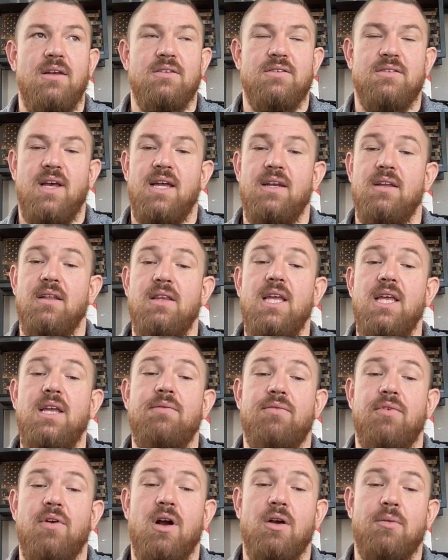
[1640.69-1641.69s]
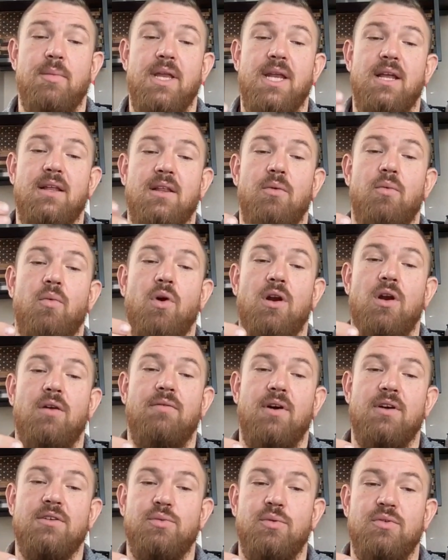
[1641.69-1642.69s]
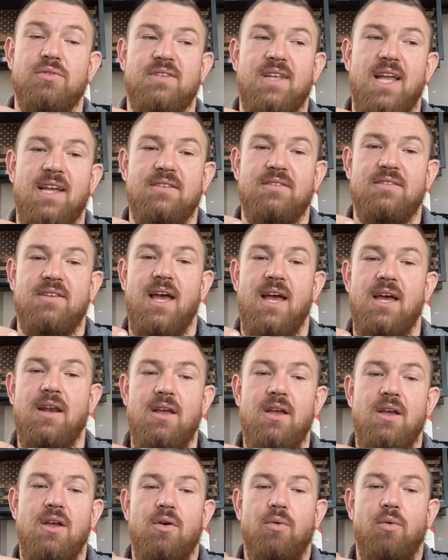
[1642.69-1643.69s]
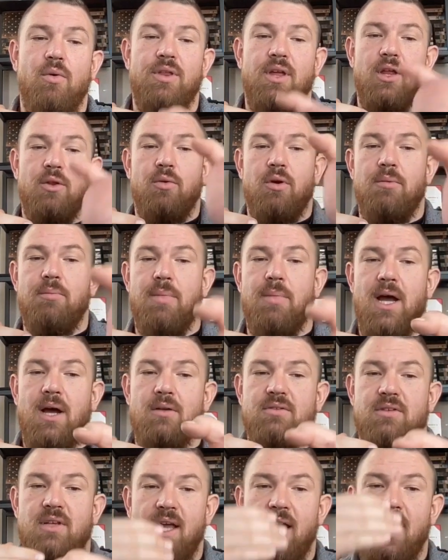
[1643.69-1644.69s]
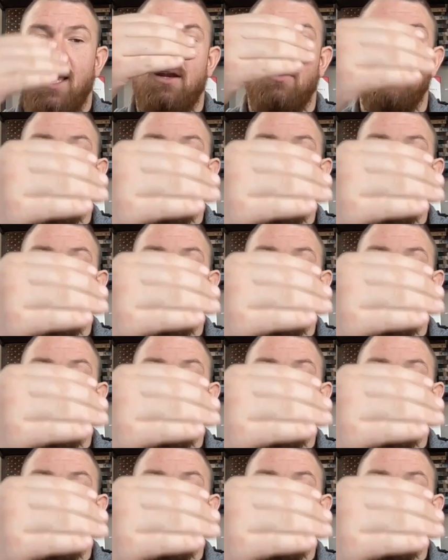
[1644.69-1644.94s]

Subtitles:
decided to leapfrog, meaning that one of us will stay set while the other one bounds ahead,